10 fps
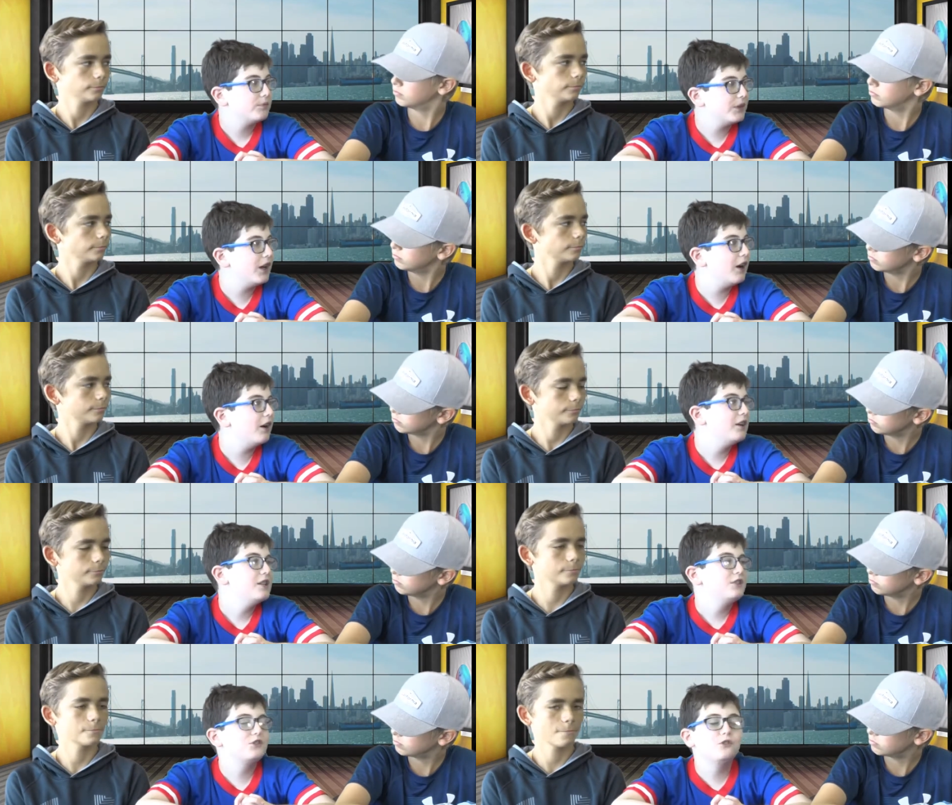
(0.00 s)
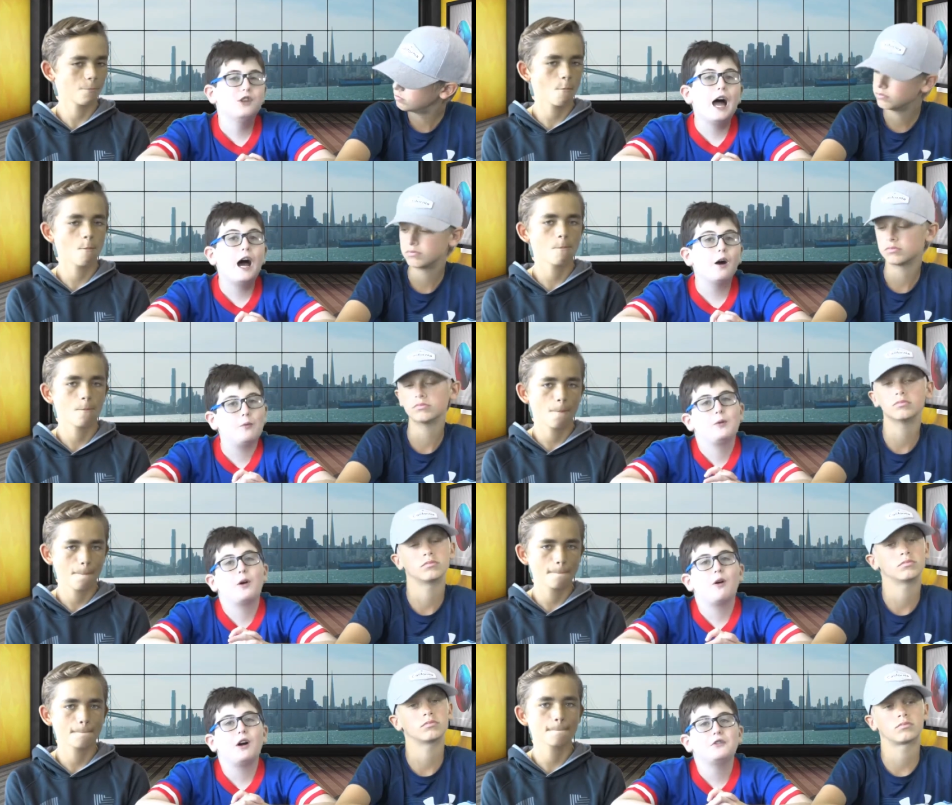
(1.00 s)
Speaker 1: Yeah. So now
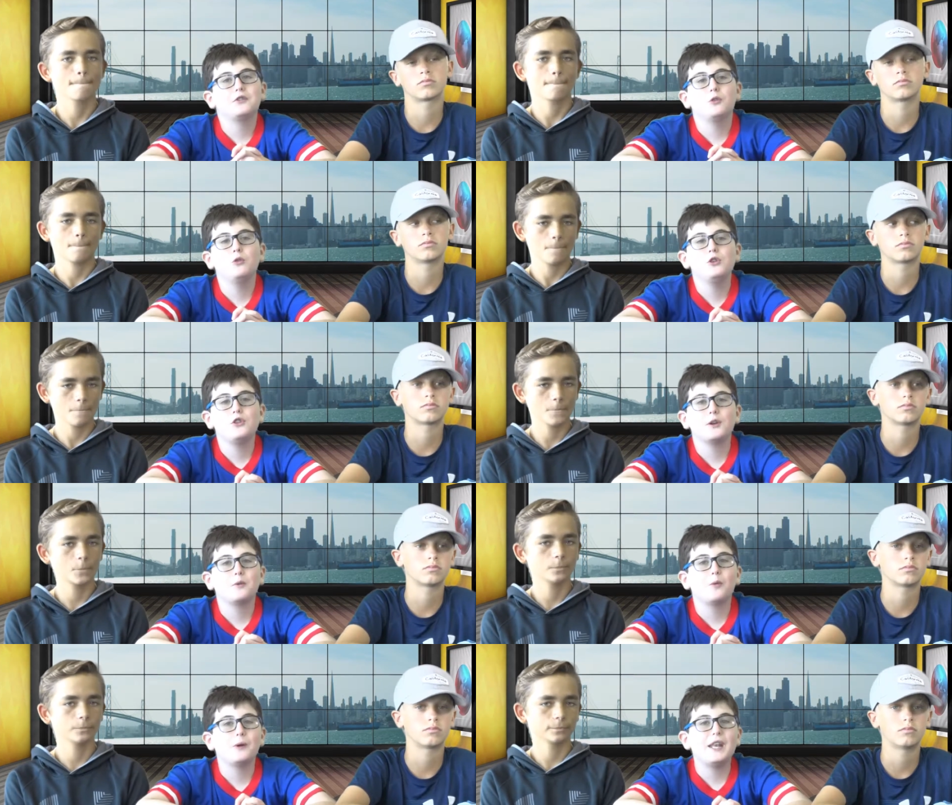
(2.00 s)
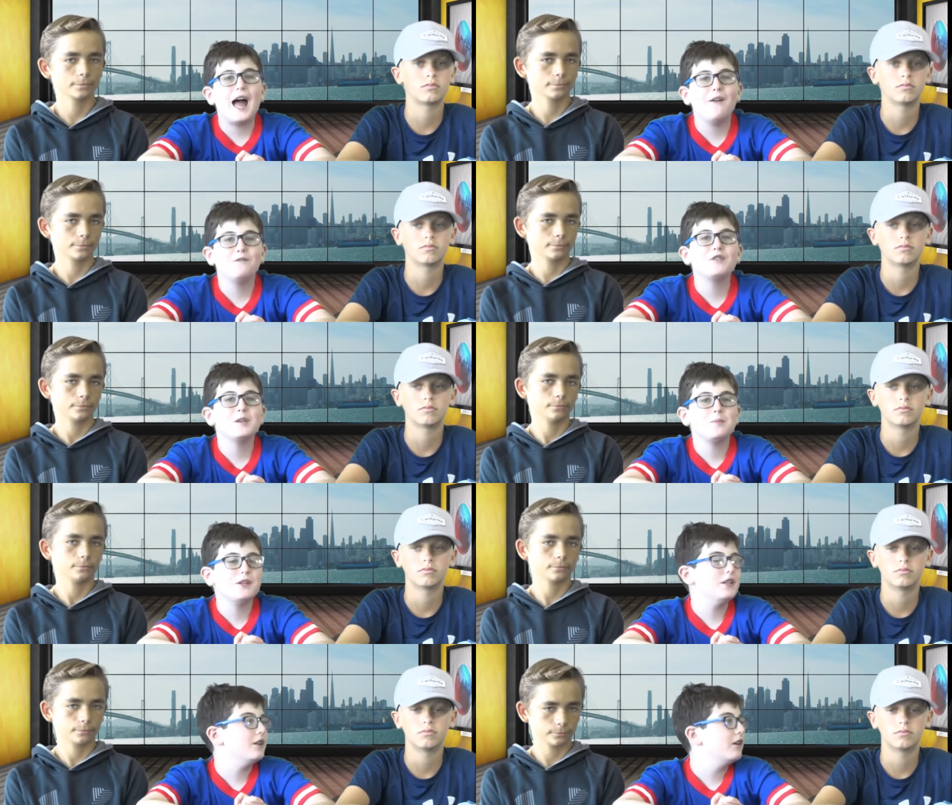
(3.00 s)
we'll go on to who do you think will win
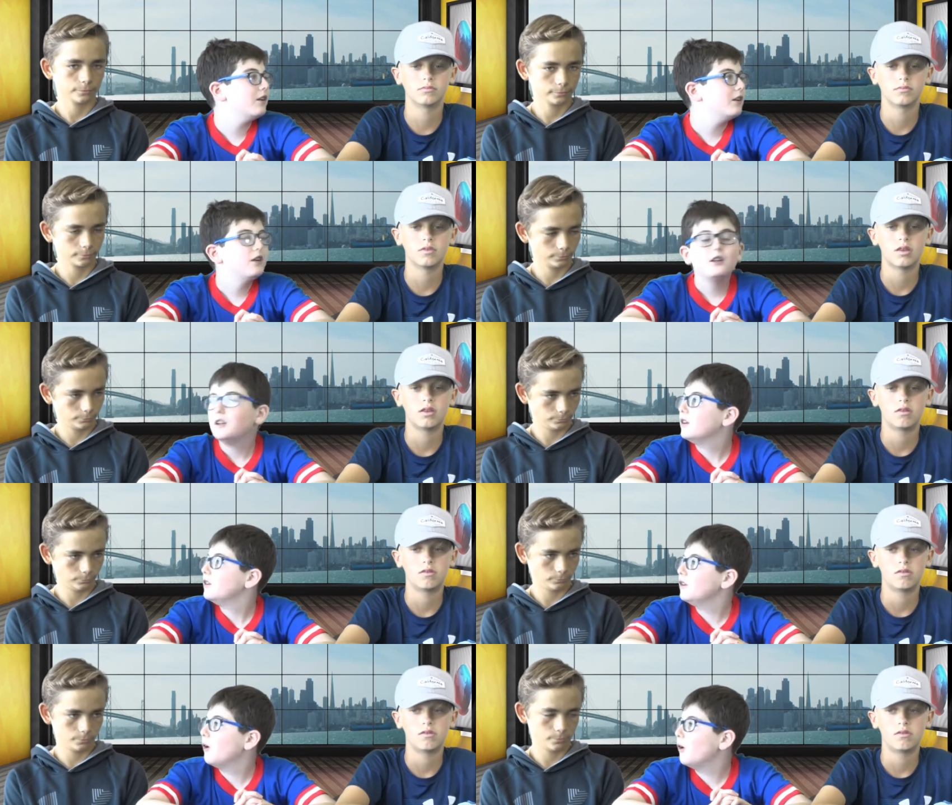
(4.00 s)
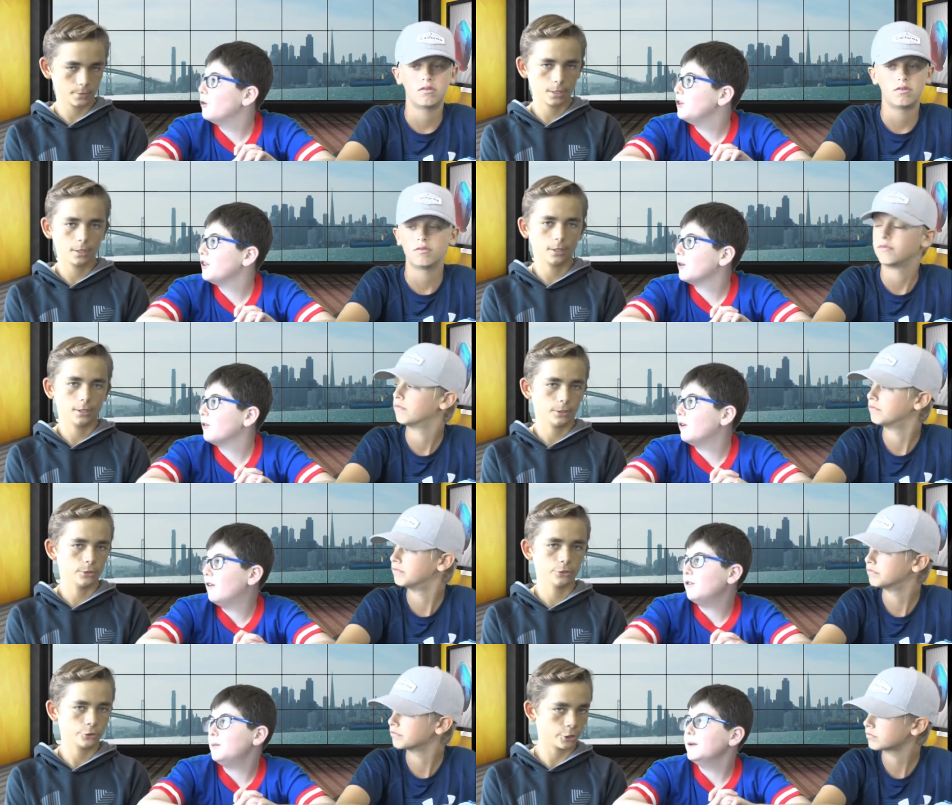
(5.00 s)
MVP? No, who do you think will win
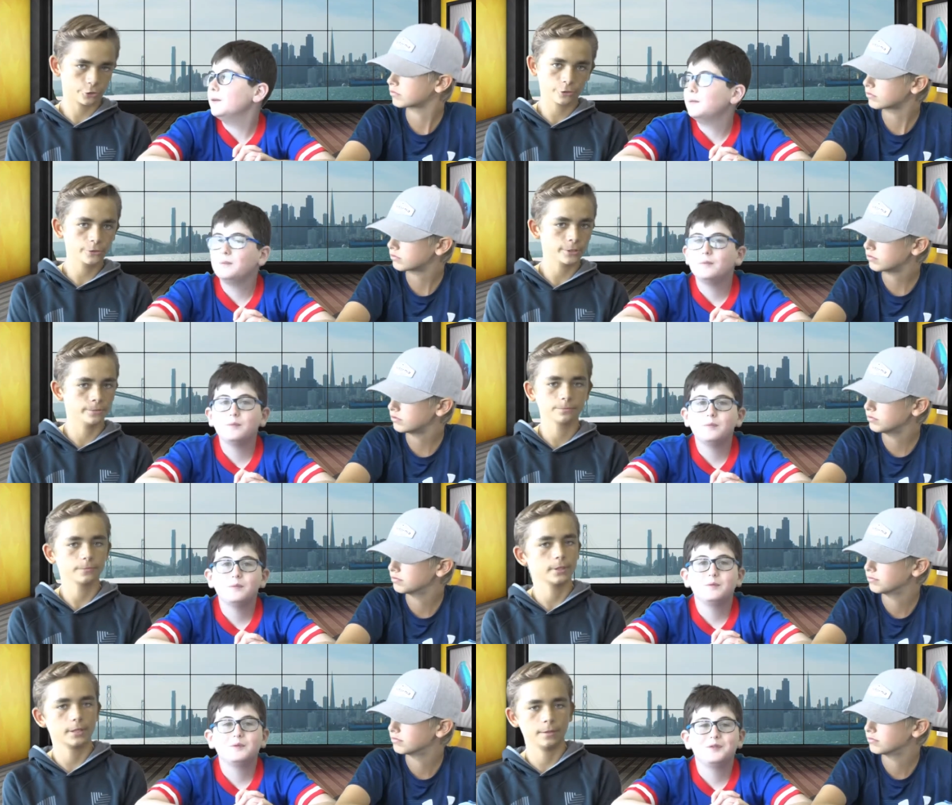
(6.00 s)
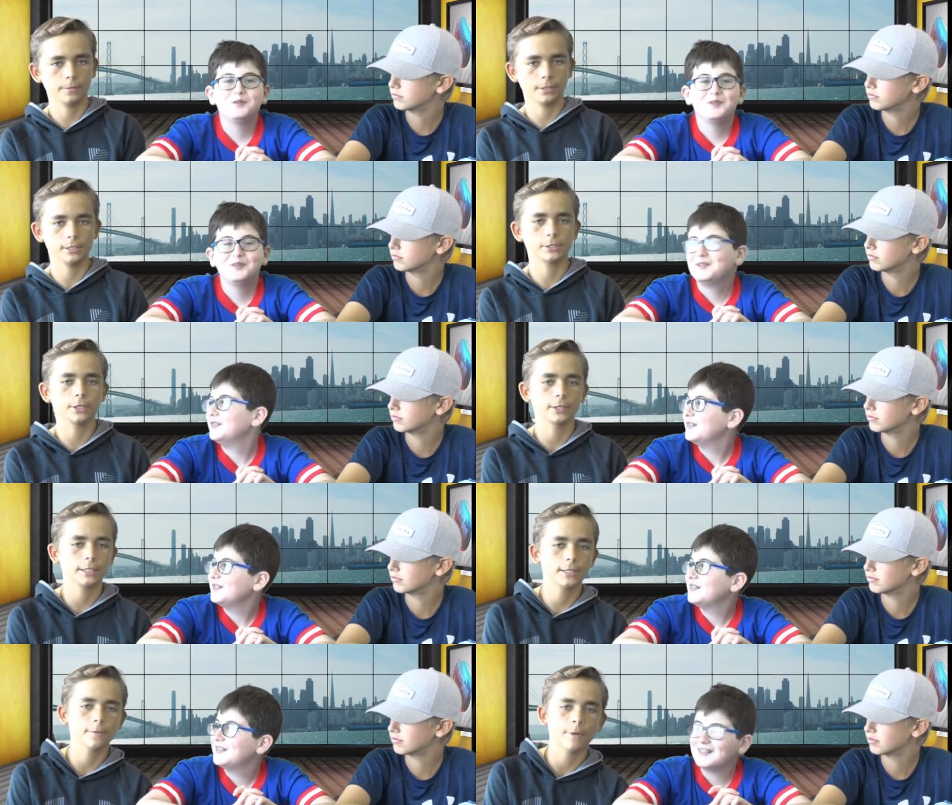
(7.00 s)
MVP?
Speaker 2: Josh Rosen. I mean, he's going to
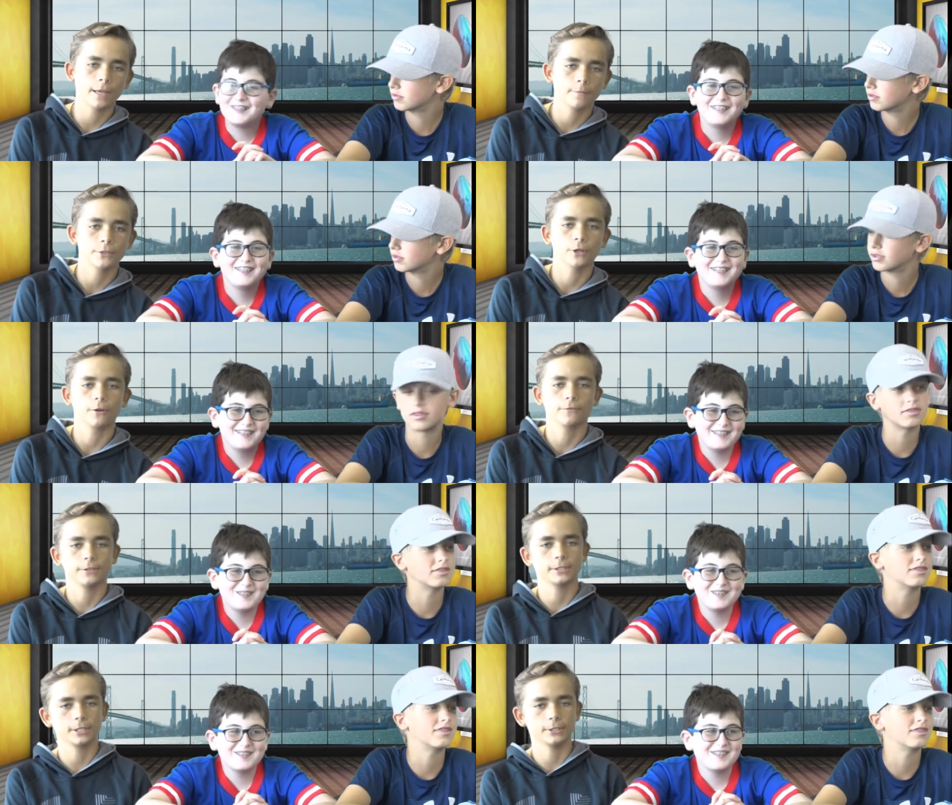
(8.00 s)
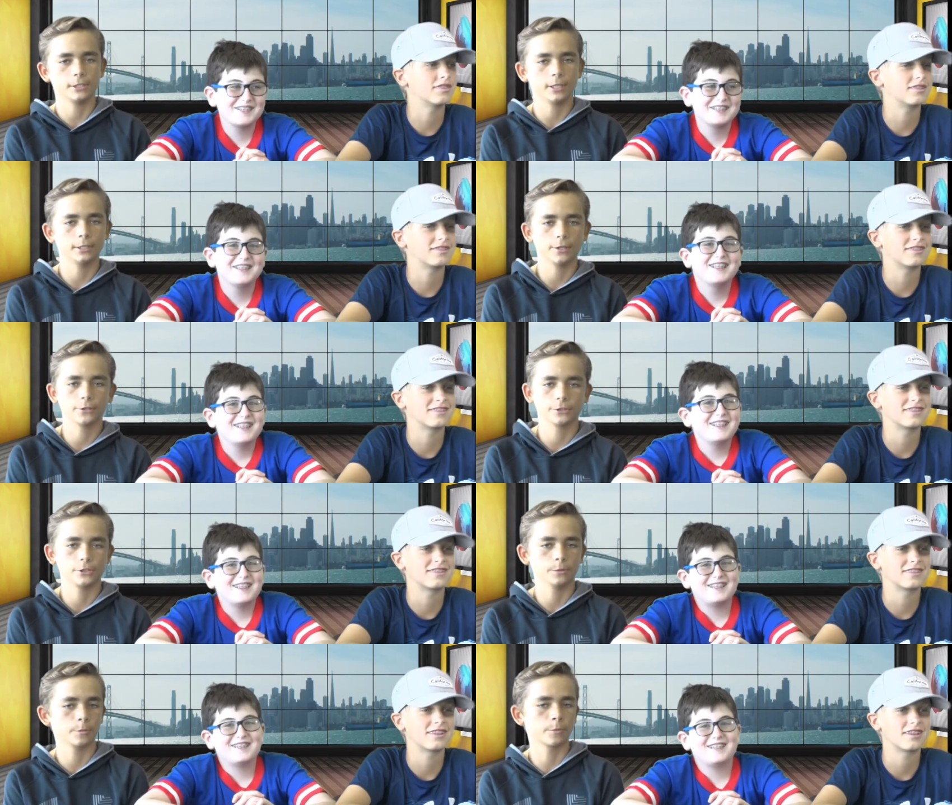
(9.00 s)
lead the Miami Dolphins to another
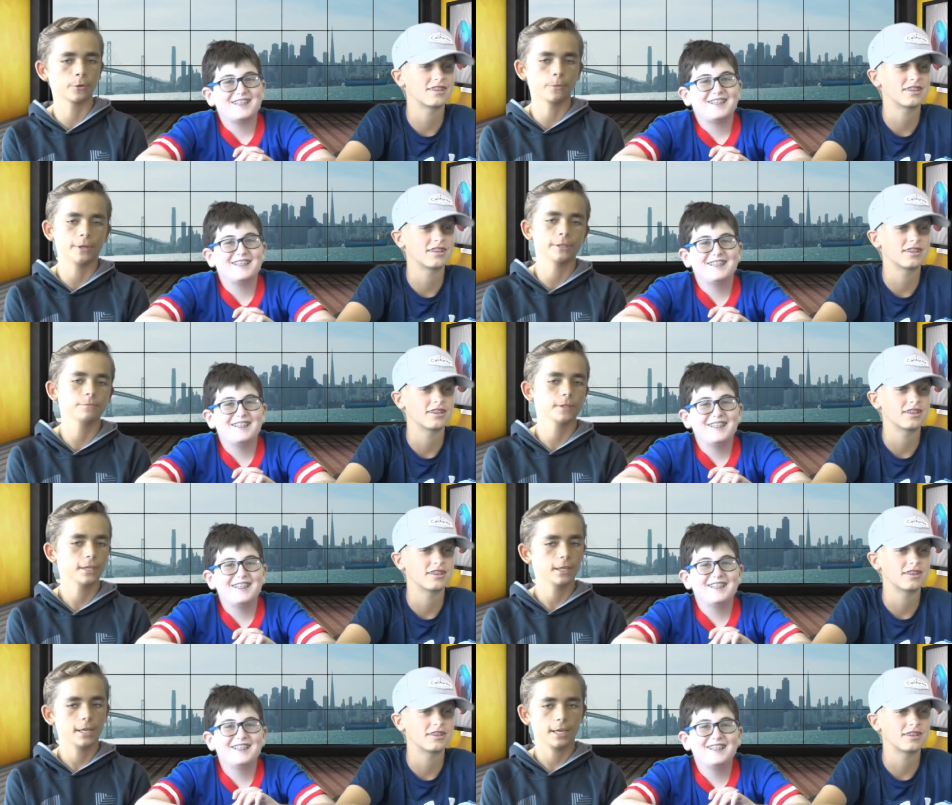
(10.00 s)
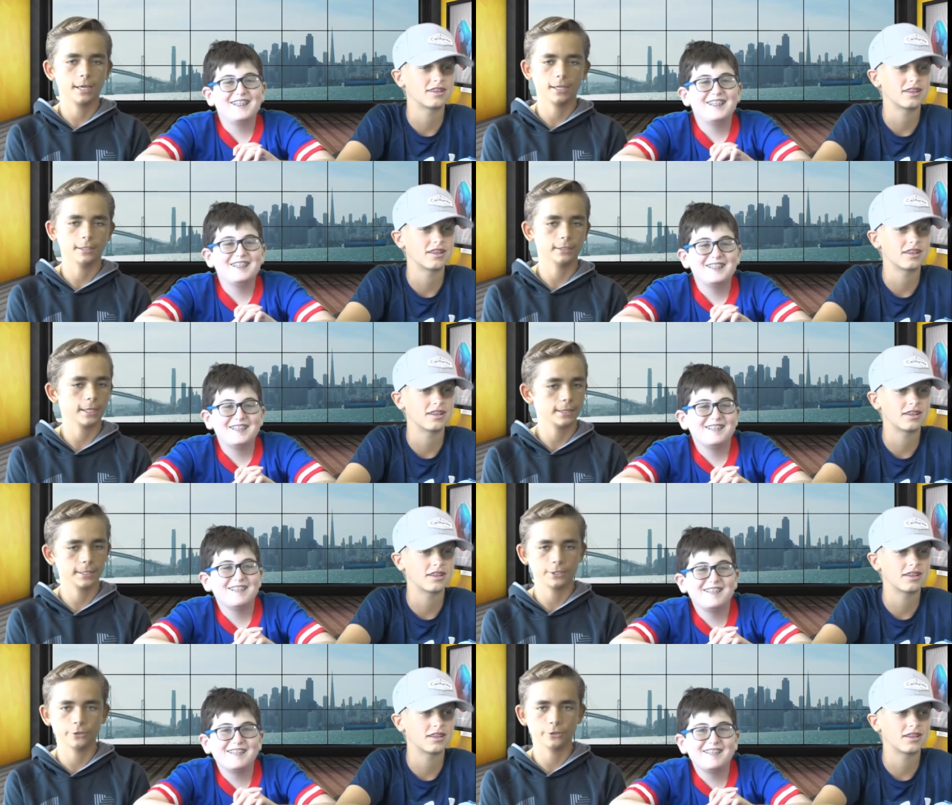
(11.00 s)
Super Bowl win, and I think